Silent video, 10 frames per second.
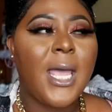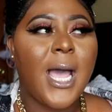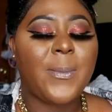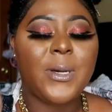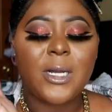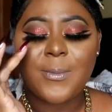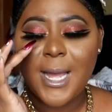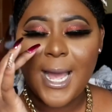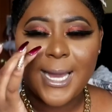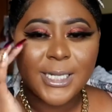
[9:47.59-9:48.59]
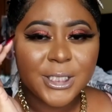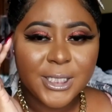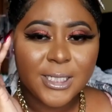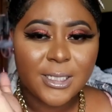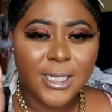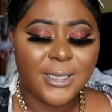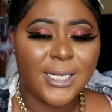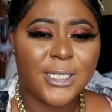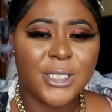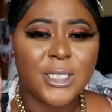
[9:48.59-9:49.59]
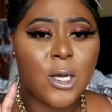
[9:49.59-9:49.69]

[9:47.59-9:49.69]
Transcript: I put on my eye gel and then I just